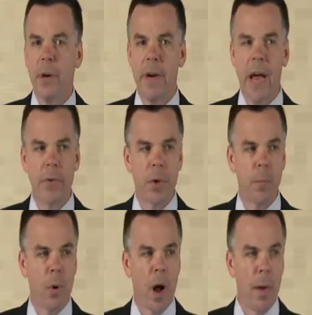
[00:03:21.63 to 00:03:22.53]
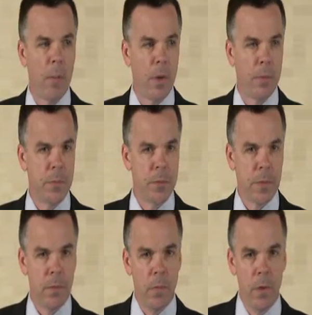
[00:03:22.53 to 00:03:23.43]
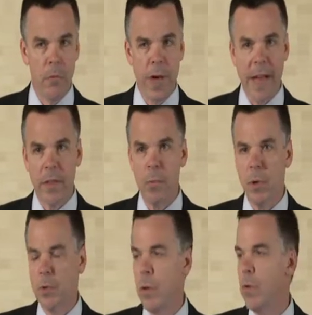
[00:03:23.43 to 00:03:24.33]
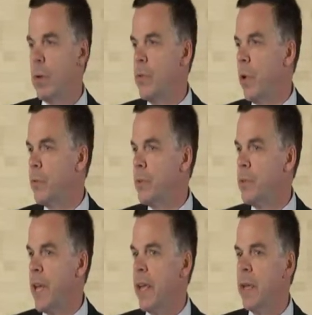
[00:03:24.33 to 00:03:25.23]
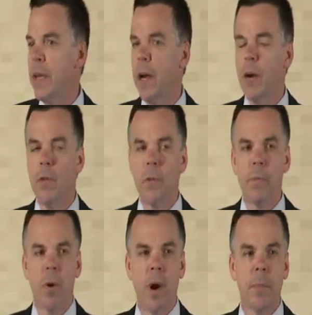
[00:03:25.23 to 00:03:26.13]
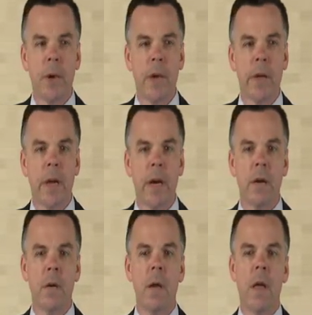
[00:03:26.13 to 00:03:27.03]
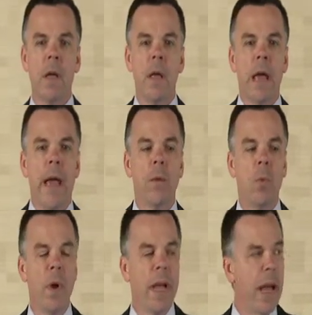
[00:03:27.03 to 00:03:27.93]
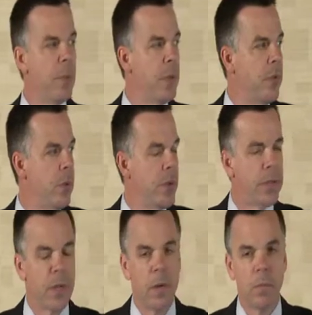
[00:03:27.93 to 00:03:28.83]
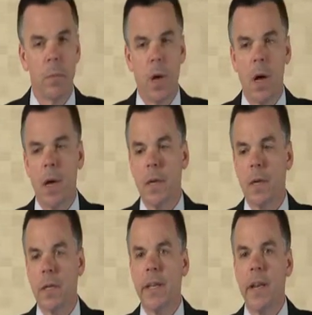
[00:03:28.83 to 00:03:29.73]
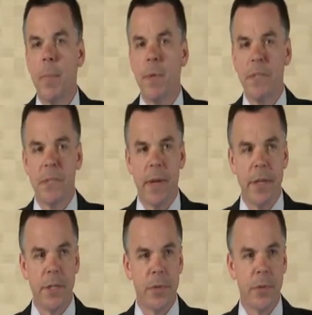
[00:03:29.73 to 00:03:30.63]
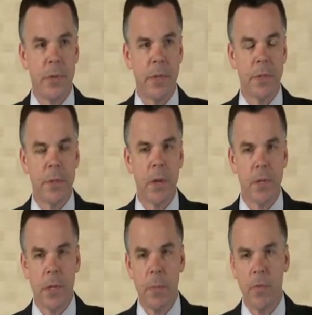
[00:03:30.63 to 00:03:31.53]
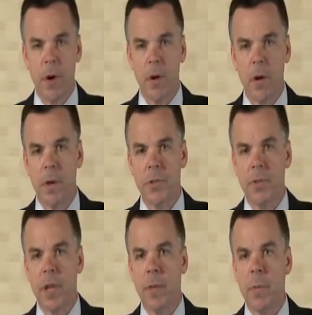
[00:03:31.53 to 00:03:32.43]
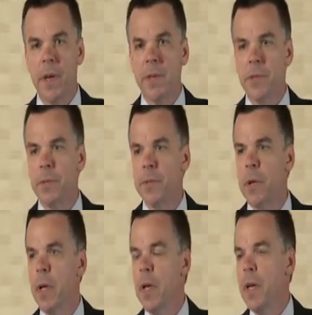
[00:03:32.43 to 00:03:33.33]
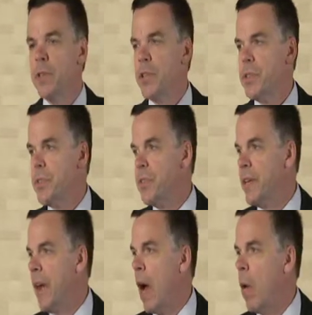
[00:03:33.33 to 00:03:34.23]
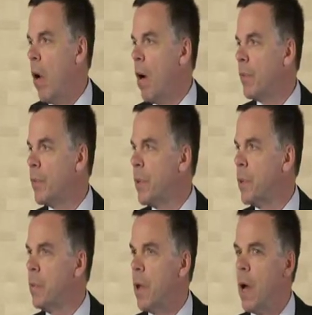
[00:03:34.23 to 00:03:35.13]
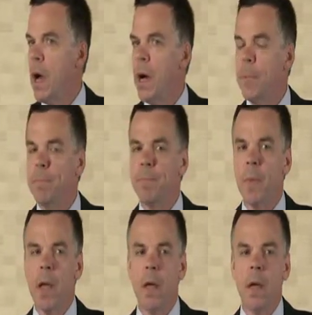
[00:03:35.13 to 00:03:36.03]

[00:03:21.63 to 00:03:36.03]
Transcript: geriatric problems, the fact that most older adults are taken care of in primary care. And we had been doing some ClinEpi studies using some of our large databases just to see how often